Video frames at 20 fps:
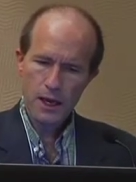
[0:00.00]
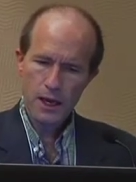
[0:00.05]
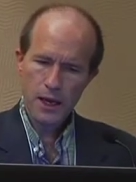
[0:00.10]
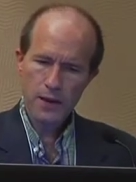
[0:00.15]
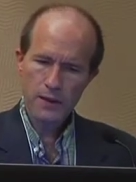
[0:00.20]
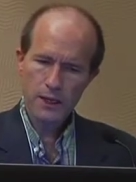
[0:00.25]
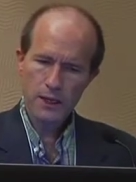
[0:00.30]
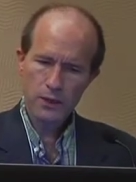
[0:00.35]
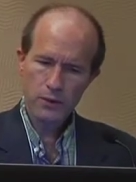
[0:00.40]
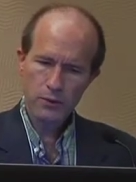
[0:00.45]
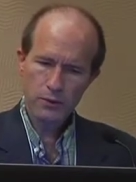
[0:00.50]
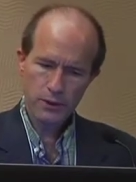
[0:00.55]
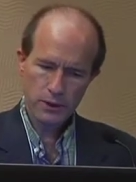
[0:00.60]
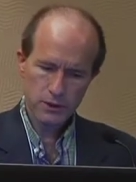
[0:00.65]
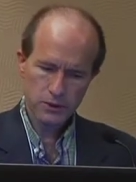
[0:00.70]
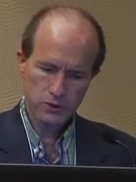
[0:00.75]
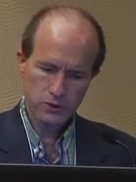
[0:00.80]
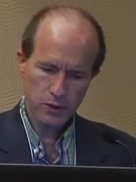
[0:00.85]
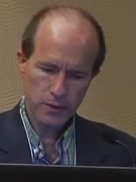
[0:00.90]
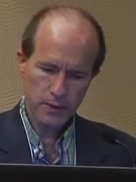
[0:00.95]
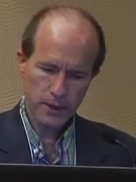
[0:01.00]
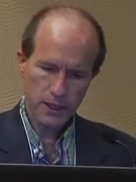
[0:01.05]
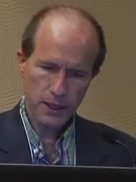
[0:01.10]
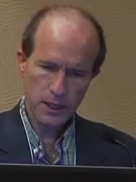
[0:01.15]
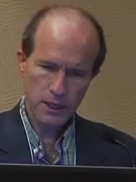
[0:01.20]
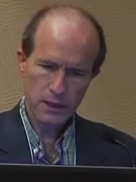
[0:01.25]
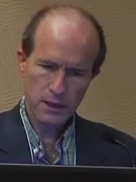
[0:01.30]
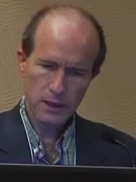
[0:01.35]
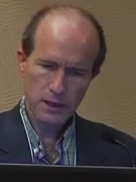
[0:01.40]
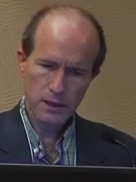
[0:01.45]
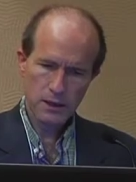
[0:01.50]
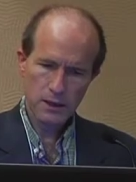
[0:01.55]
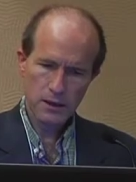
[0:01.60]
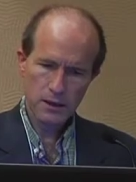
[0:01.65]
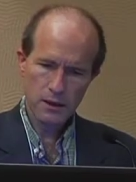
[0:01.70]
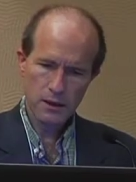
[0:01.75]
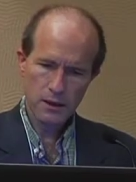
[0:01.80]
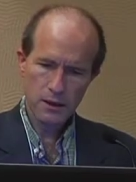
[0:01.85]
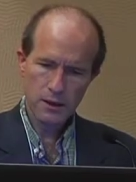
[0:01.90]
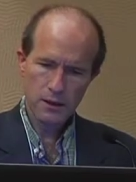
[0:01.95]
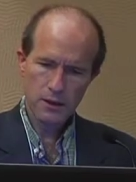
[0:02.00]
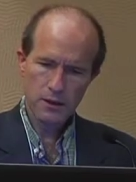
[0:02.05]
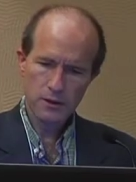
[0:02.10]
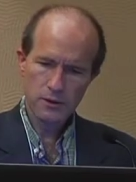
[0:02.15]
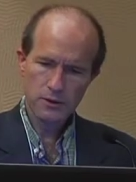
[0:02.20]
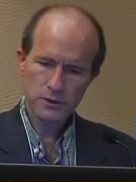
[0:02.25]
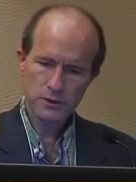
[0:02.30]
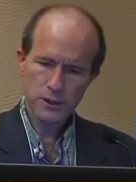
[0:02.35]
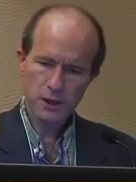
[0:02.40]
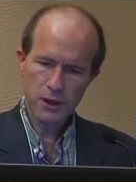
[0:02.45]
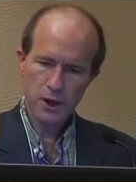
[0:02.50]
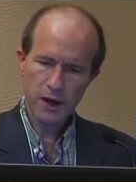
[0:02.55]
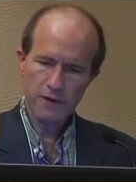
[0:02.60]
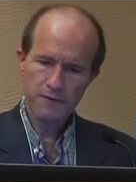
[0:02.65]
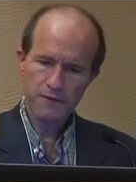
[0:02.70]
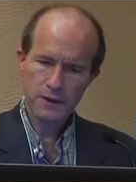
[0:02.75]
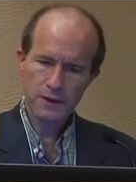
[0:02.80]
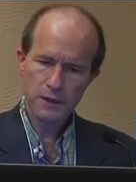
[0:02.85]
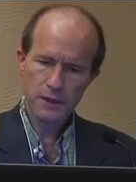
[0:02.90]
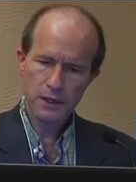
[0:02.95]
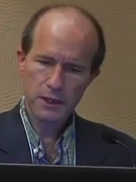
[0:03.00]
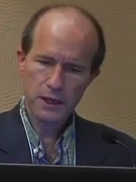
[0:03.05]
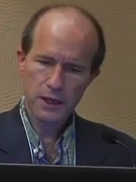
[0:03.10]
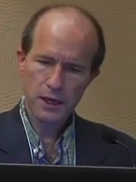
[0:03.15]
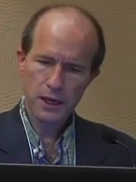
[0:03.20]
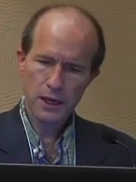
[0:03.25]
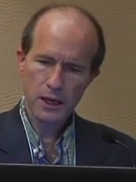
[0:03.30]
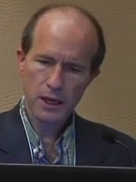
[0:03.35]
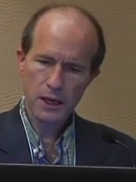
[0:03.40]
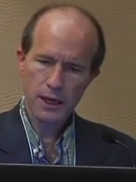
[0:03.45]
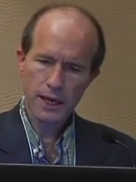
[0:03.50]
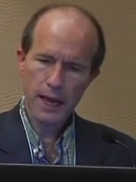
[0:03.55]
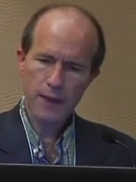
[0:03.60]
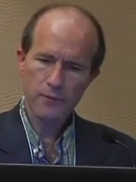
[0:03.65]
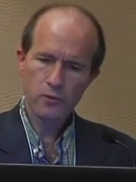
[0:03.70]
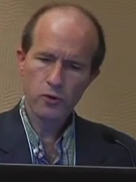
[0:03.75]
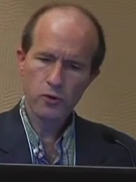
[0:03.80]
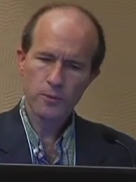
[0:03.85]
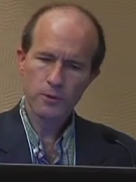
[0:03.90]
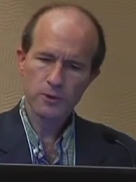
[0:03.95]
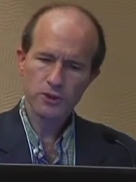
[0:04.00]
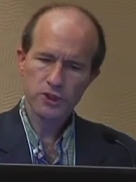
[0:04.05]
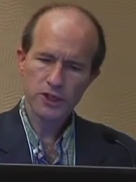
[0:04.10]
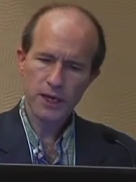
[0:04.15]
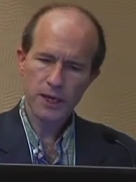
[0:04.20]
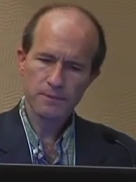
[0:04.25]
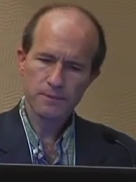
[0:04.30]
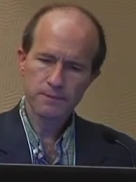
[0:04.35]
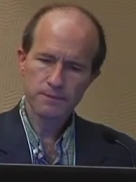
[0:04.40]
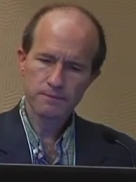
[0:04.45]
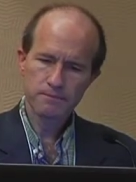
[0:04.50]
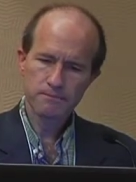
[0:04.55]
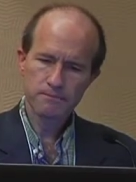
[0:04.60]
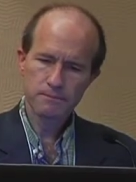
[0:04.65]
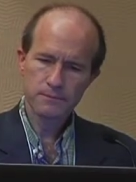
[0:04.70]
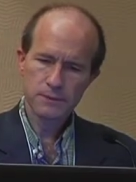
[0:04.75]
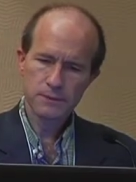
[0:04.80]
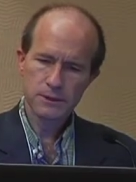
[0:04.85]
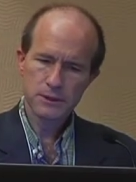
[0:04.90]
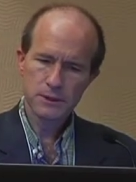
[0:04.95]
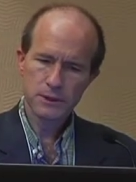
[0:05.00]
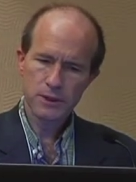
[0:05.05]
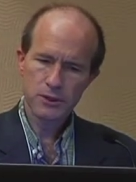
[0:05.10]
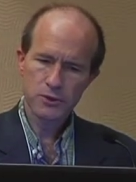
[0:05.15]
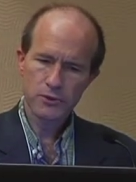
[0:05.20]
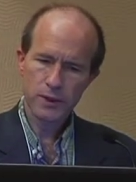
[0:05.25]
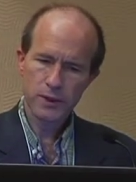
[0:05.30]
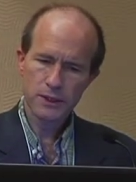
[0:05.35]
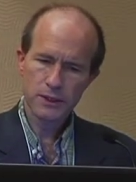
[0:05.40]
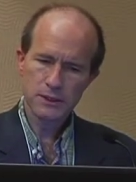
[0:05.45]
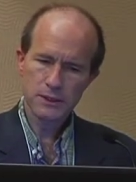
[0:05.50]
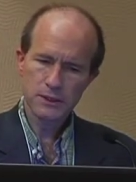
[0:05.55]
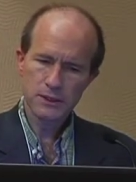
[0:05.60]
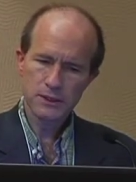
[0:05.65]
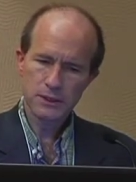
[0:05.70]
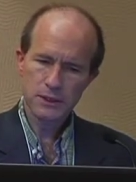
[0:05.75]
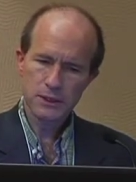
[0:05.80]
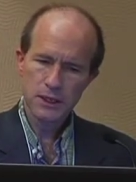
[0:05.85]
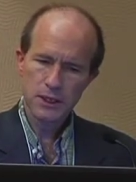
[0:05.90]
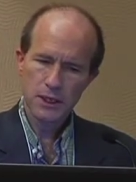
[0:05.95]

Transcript: In the lower extremity, there's often an abnormal shape to the joints.